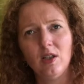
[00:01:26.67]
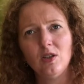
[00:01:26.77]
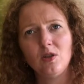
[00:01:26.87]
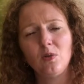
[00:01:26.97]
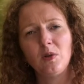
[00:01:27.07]

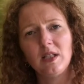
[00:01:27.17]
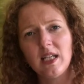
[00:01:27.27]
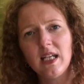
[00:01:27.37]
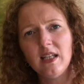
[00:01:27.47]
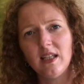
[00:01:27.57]
So we
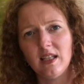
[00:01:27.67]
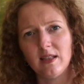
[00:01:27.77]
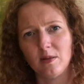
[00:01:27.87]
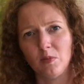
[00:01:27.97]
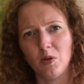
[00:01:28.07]
need
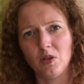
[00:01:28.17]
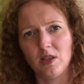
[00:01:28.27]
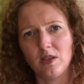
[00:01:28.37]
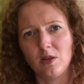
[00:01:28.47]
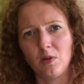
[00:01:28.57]
these
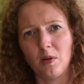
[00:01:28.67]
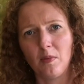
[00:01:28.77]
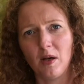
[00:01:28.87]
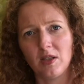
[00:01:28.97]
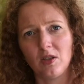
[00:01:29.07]
emotions to
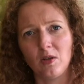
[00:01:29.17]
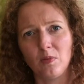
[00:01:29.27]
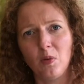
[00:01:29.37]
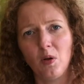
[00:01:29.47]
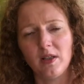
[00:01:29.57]
a
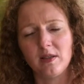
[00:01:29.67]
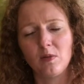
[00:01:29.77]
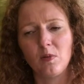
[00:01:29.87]
certain point.